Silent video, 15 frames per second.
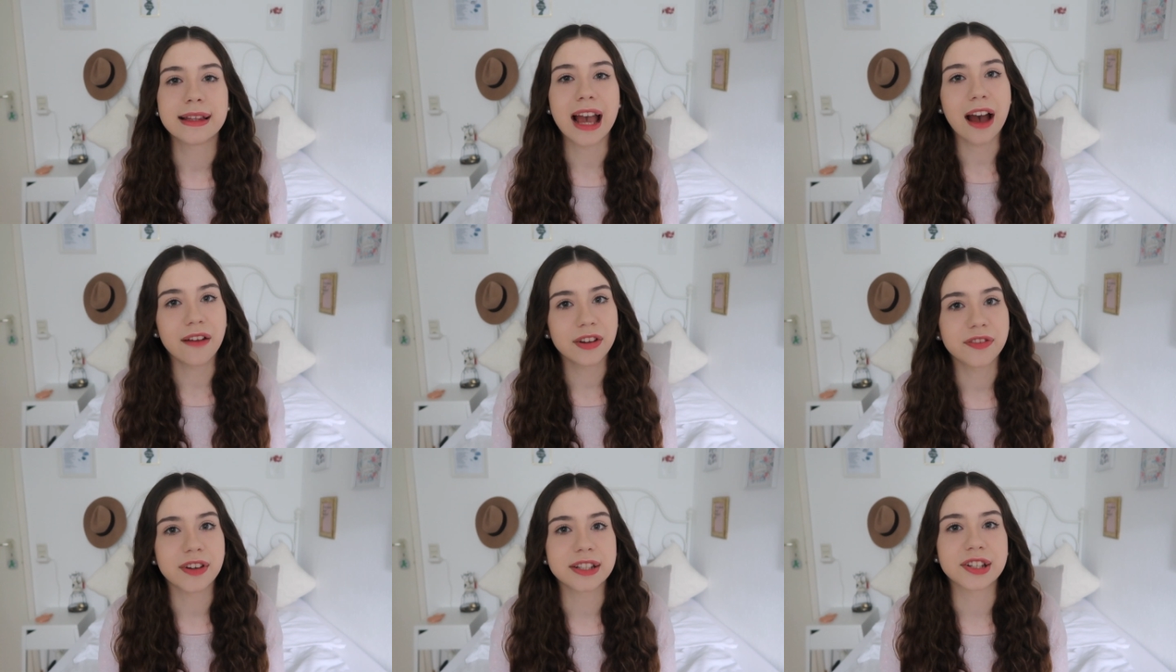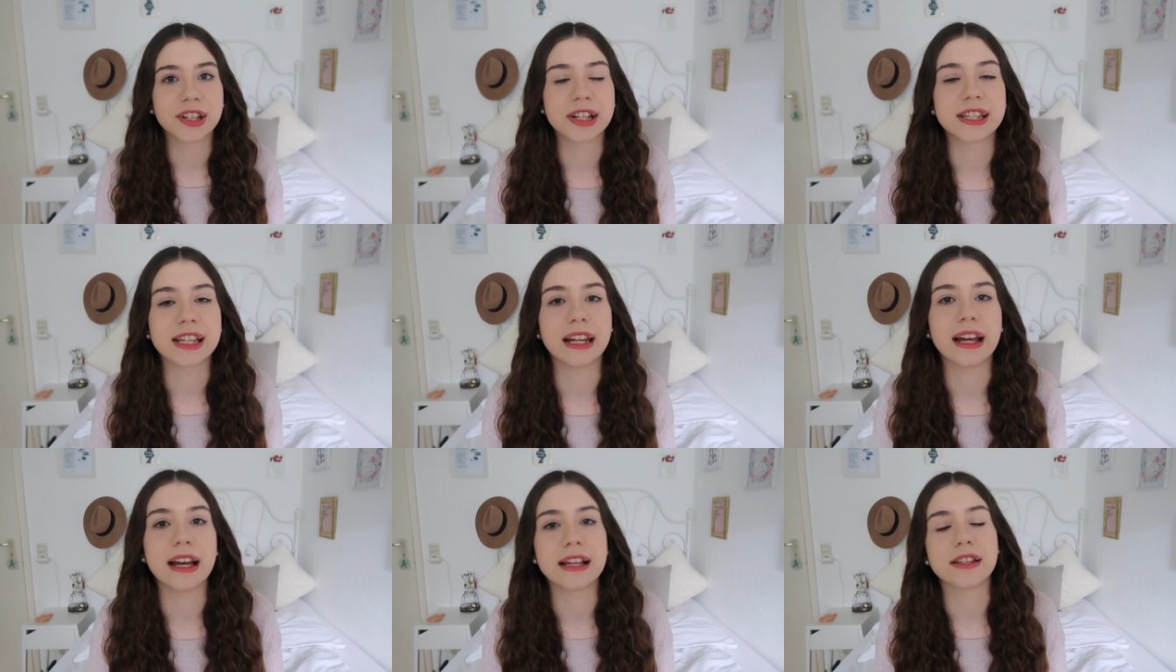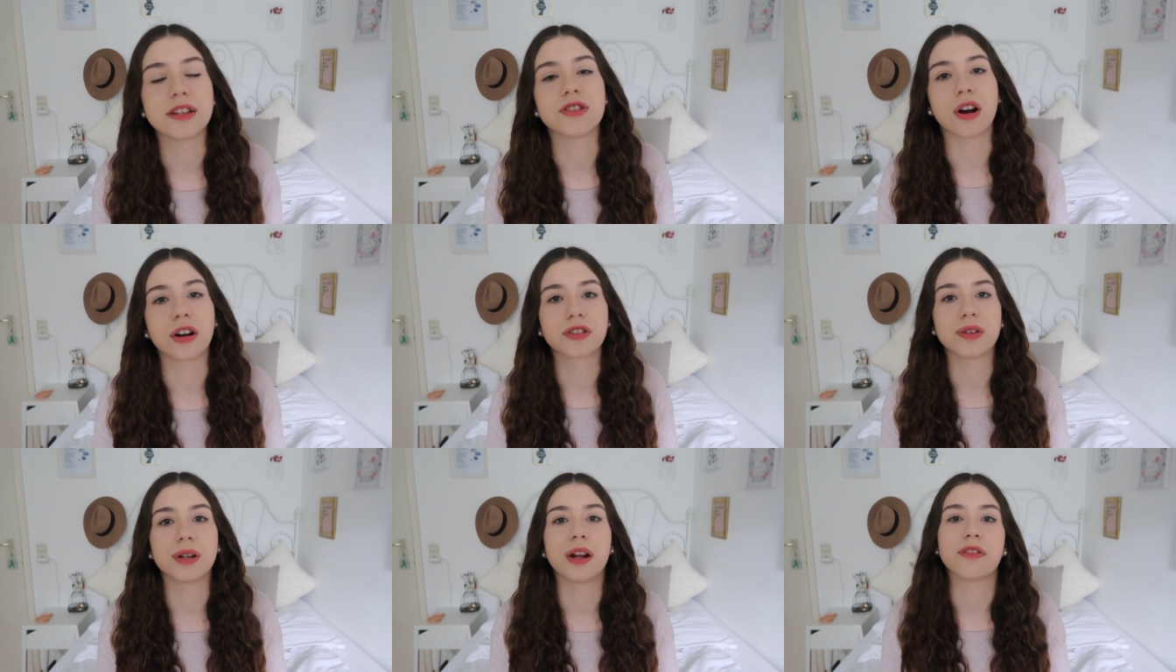The other thing to consider is the
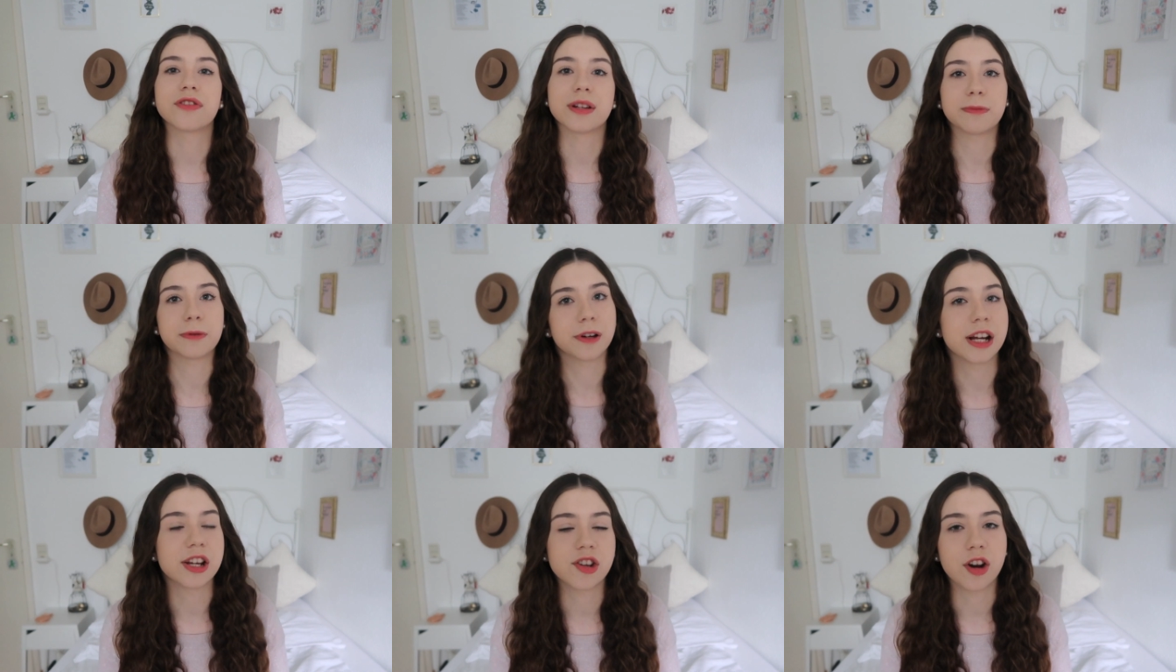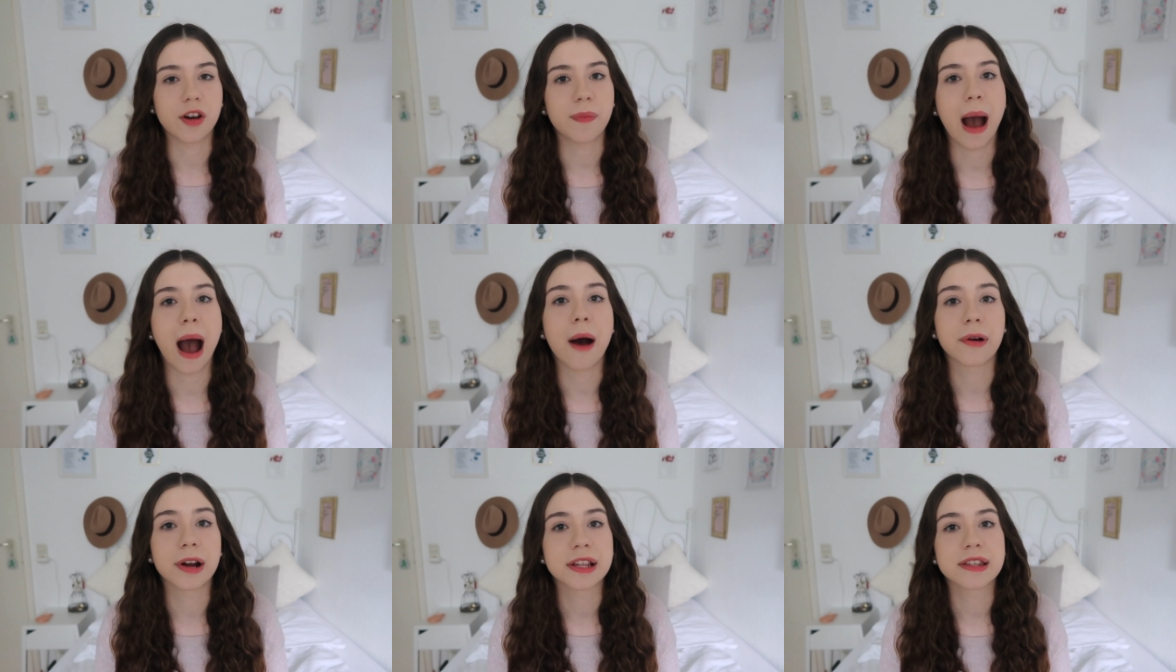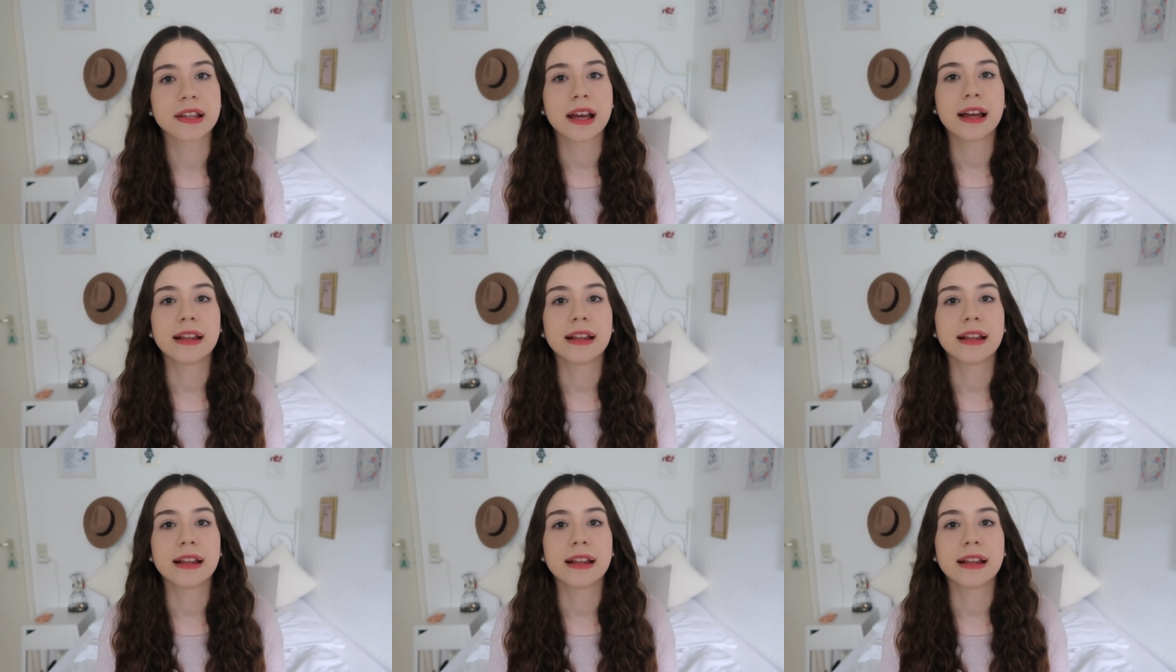doctrine of separation of powers.